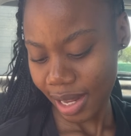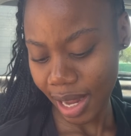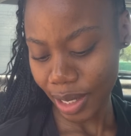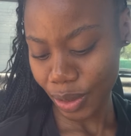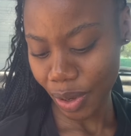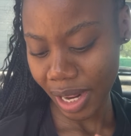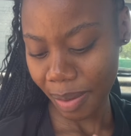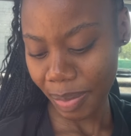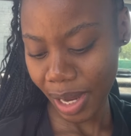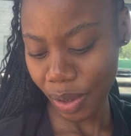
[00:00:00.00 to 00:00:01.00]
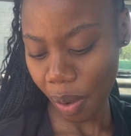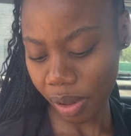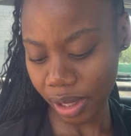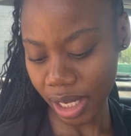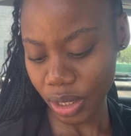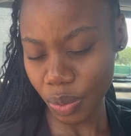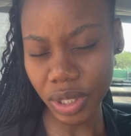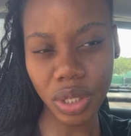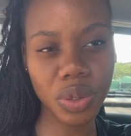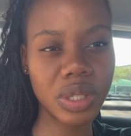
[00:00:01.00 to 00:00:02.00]
girl is not happy at all. I just
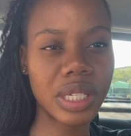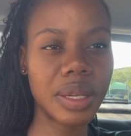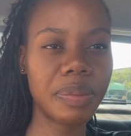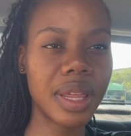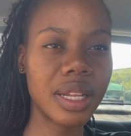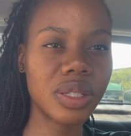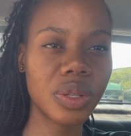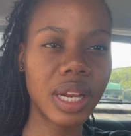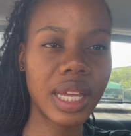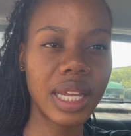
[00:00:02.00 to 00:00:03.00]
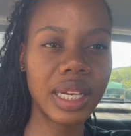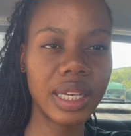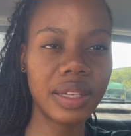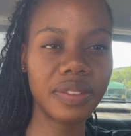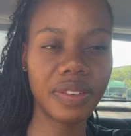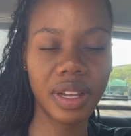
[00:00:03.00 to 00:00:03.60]
wanted to sleep and then so that I can leave.